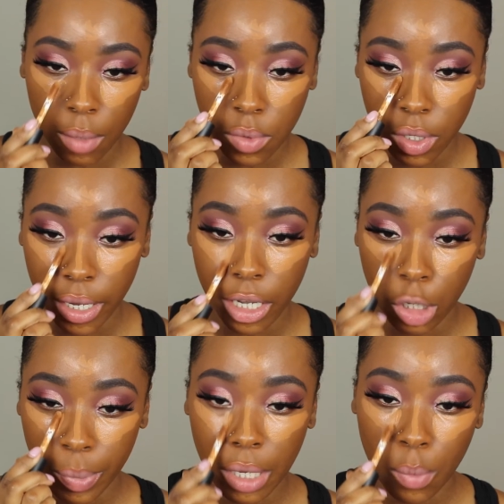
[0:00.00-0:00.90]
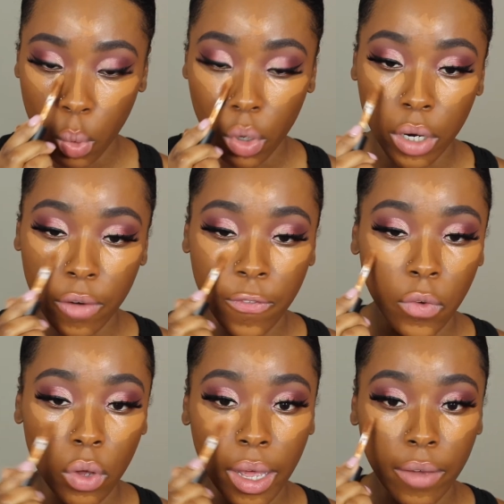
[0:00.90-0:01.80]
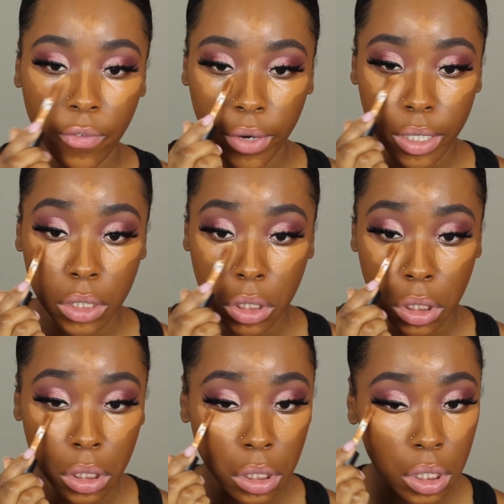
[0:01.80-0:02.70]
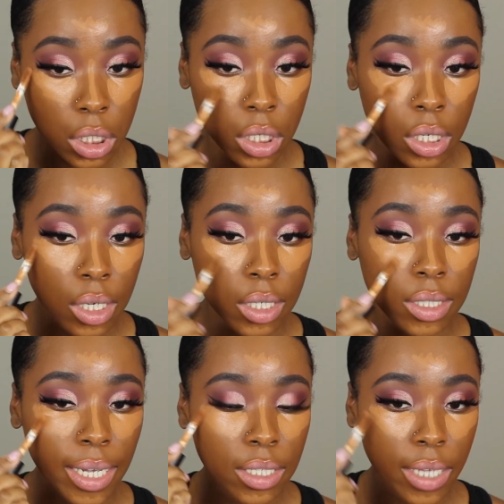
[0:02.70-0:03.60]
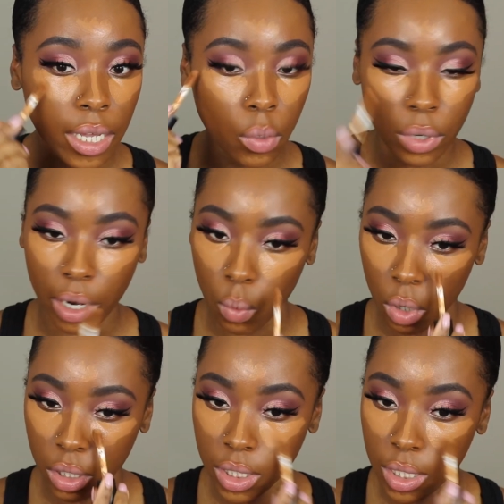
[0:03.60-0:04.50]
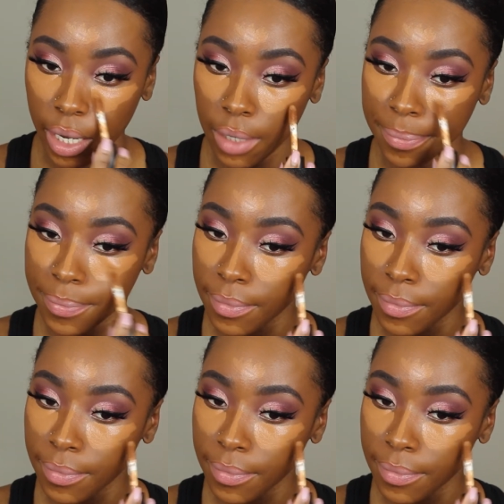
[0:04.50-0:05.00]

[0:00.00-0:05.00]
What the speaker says: so that it'll be more full coverage, because that's kind of what I want today.